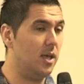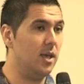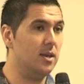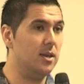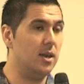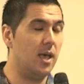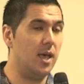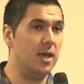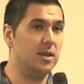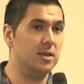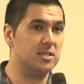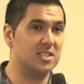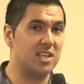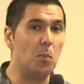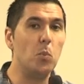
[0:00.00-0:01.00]

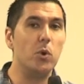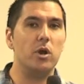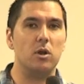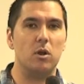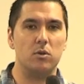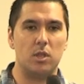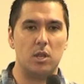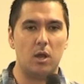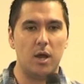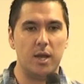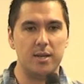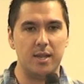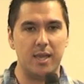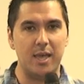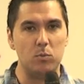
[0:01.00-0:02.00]
And somewhere along the
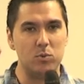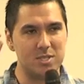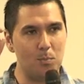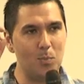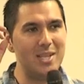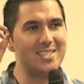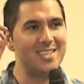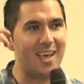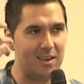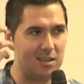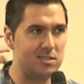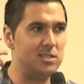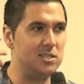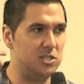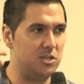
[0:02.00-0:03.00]
line, it was a
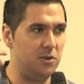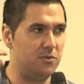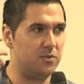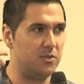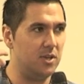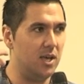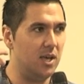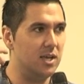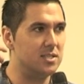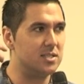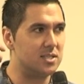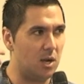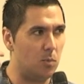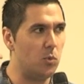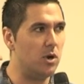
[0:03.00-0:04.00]
mentality shift.
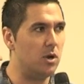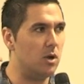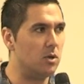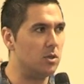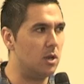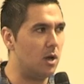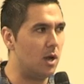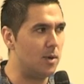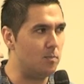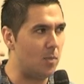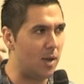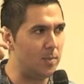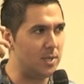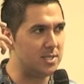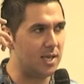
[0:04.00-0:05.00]
Somewhere along the line,
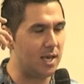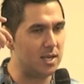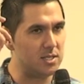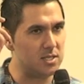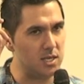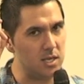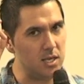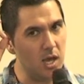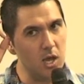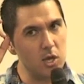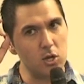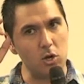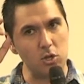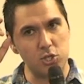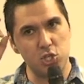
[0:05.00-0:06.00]
my mentality
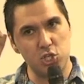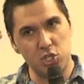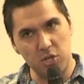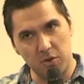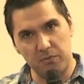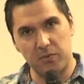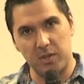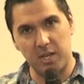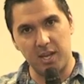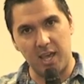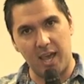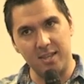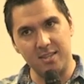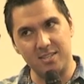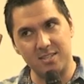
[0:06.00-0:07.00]
got shifted
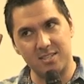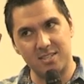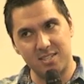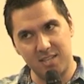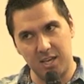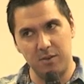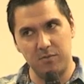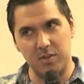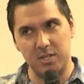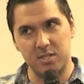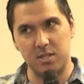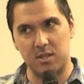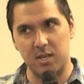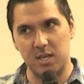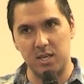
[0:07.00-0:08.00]
and deceived
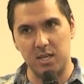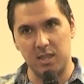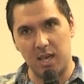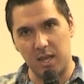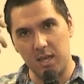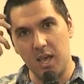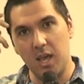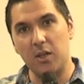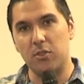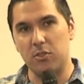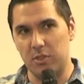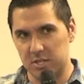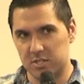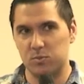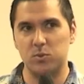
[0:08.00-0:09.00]
into thinking that
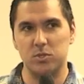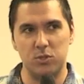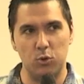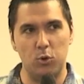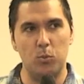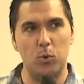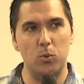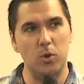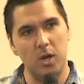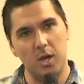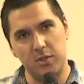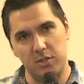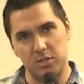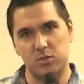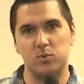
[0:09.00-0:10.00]
this was normal,
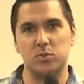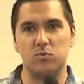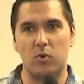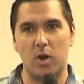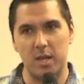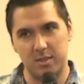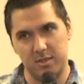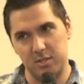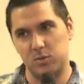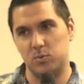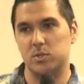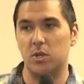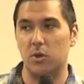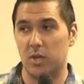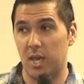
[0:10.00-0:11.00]
this was right, this
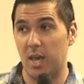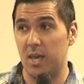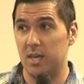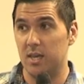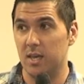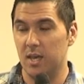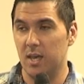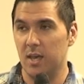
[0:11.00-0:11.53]
was okay.